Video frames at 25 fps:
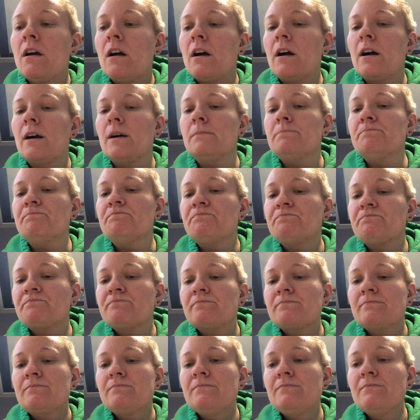But
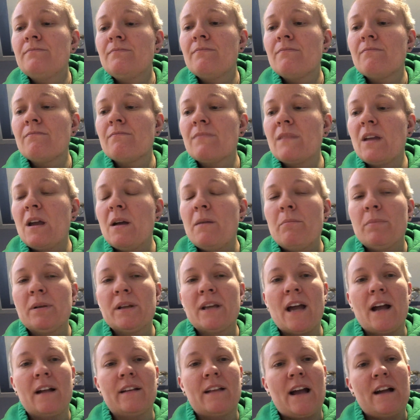
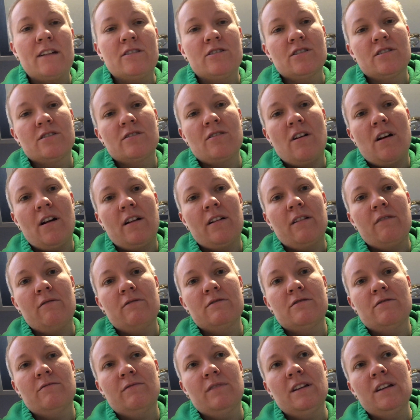again, I just thought it
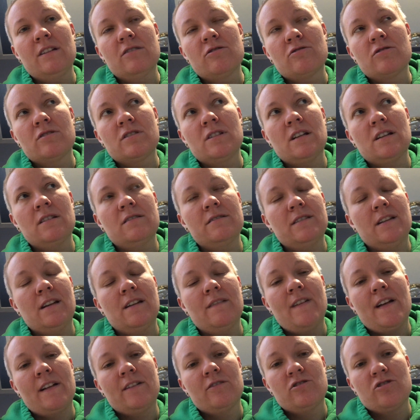was really interesting to give
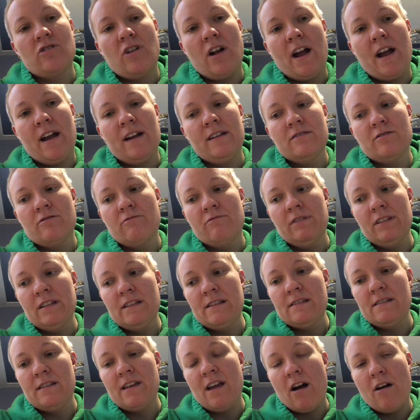that a try, to really
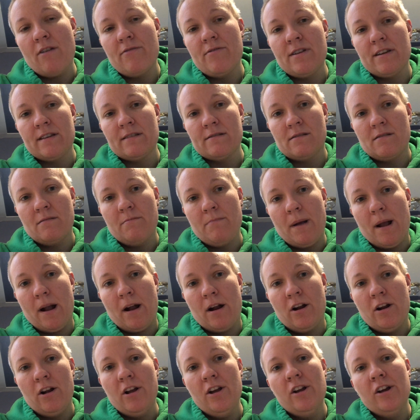see how things
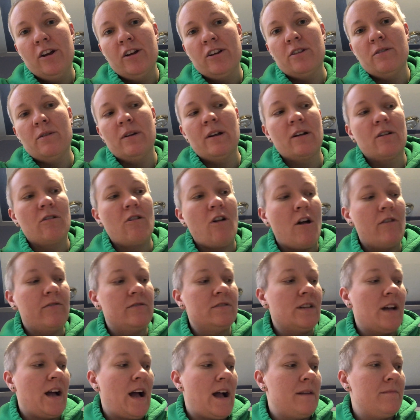compare. You hear all the
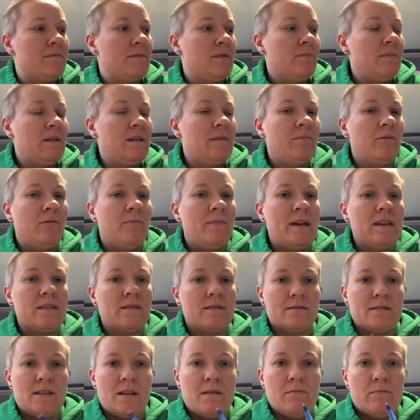time that people make
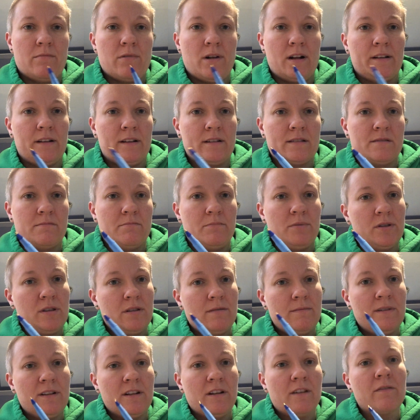the same products and put
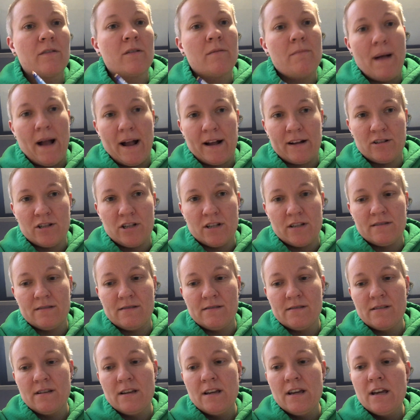them in different
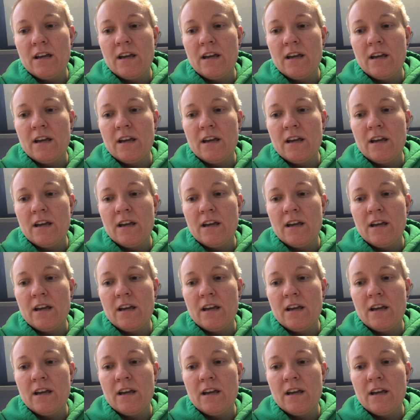packages.